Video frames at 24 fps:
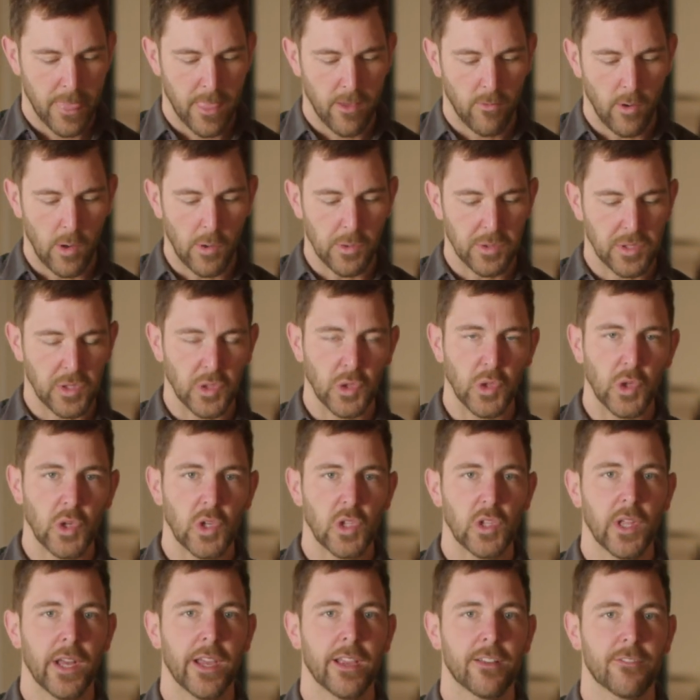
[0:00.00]
What would it
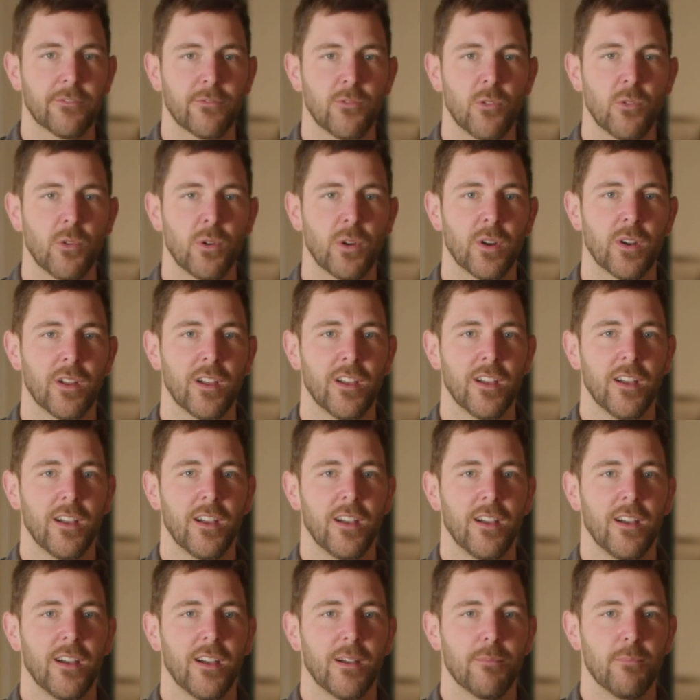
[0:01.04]
look like for
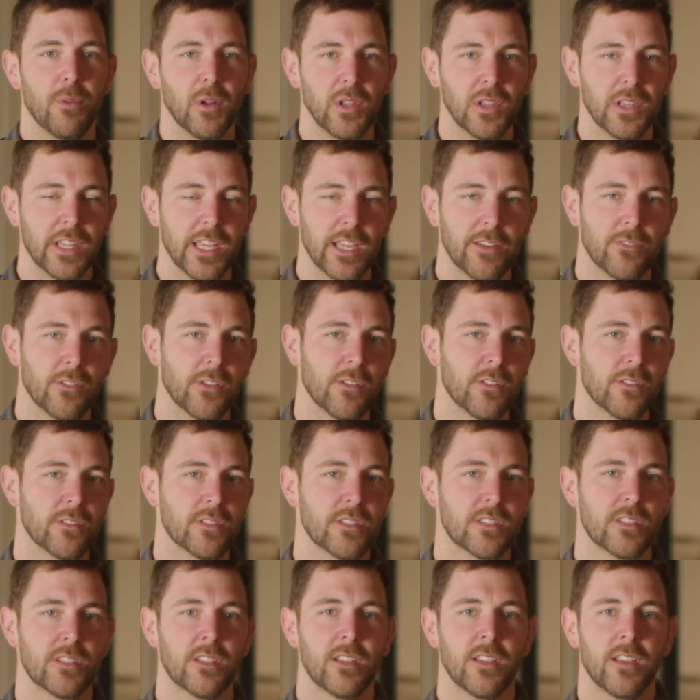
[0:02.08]

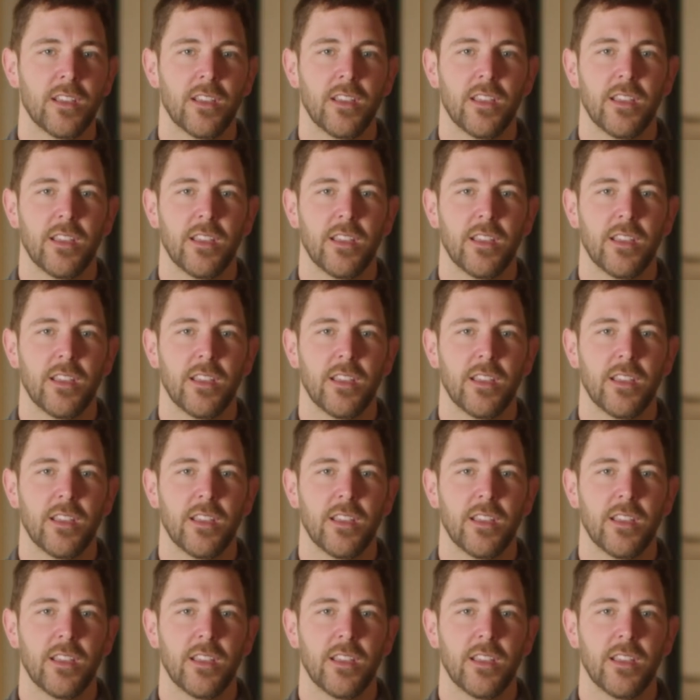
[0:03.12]
believers